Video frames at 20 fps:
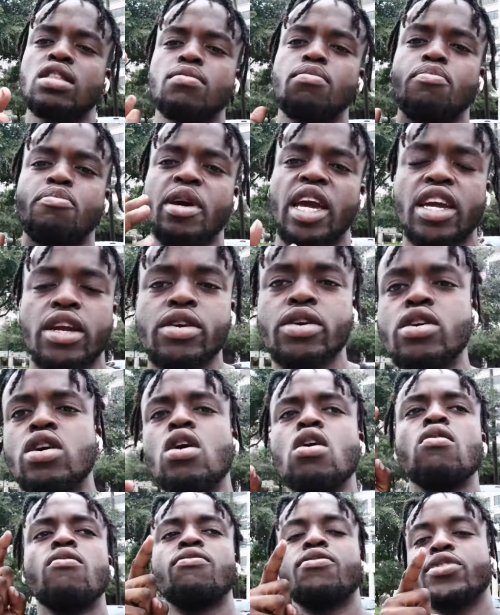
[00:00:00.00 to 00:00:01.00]
banger
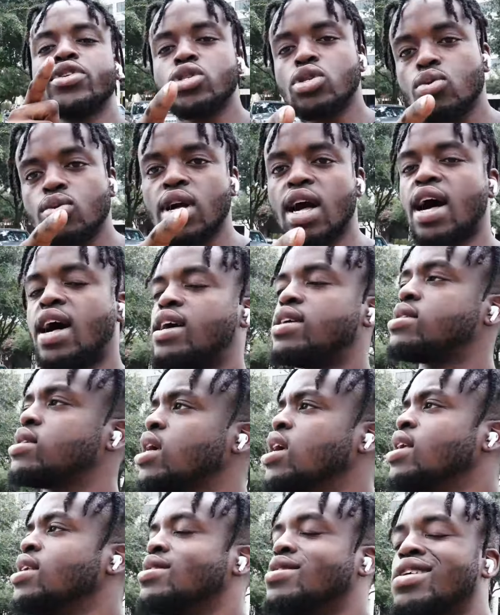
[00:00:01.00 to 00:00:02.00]
for you guys,
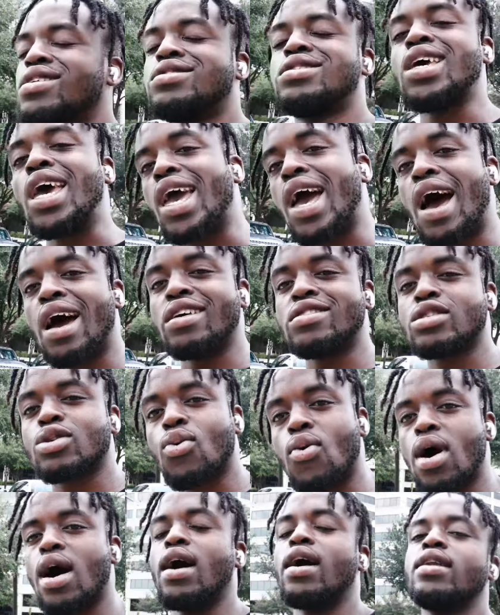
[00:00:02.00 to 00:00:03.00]
the J.I.
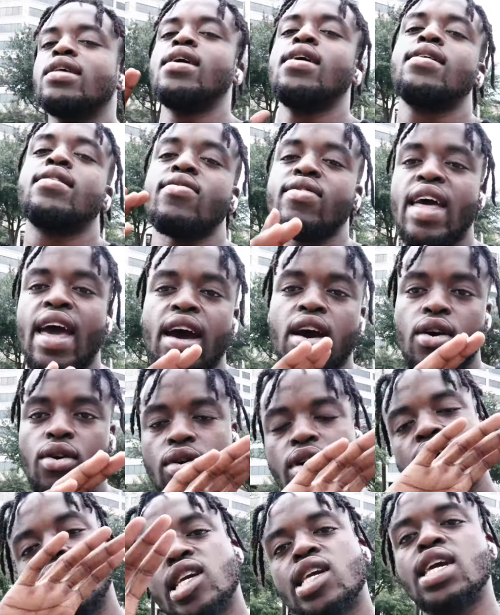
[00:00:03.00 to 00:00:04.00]
squad. Now,
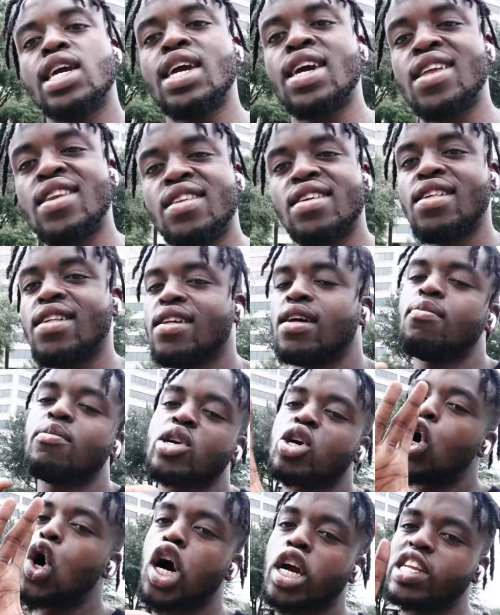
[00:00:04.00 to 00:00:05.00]
again, I'm going
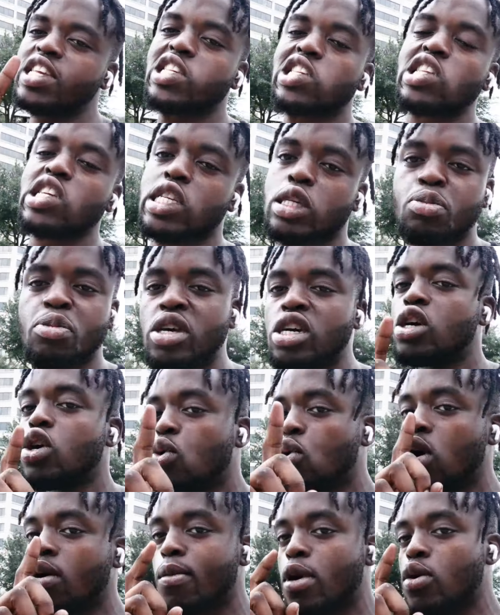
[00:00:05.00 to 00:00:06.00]
to go on this little spiel
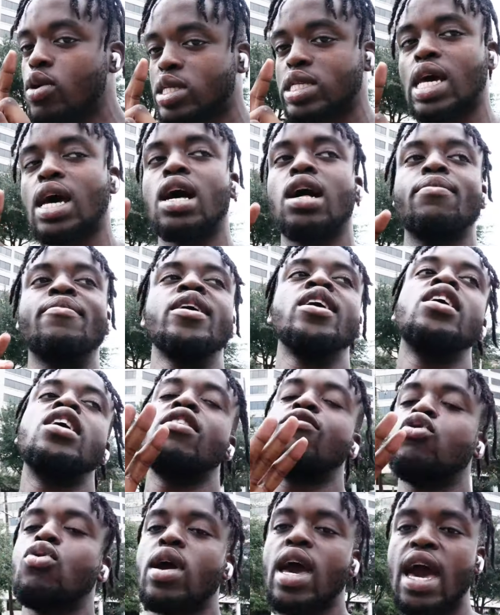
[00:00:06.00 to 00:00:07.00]
one more time.
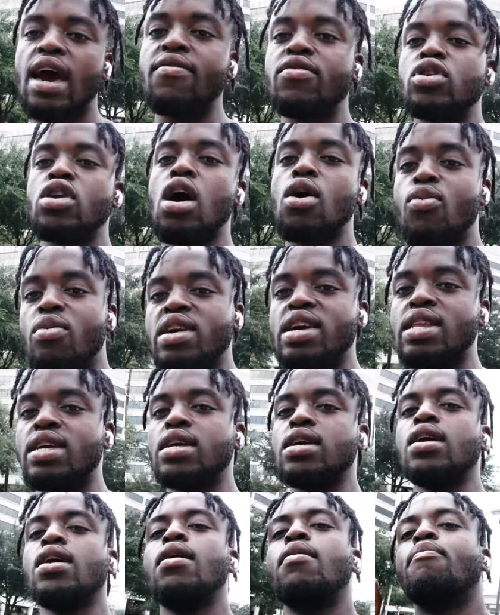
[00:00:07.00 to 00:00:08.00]
If you haven't already,
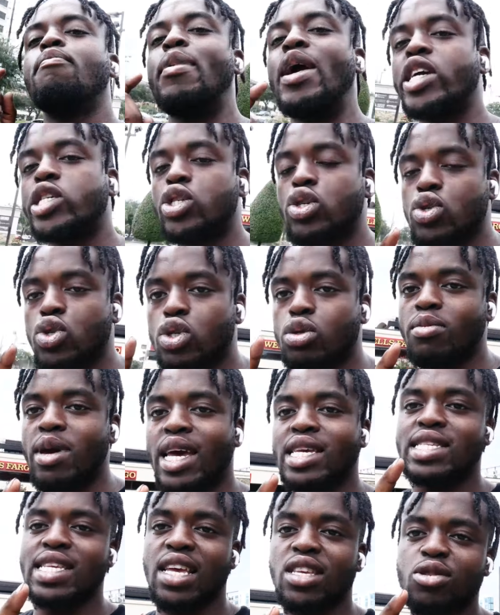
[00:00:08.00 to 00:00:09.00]
make sure you
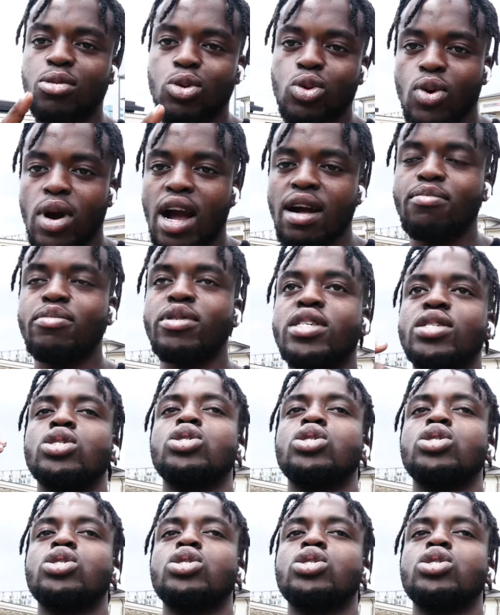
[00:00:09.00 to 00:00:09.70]
smash that subscribe button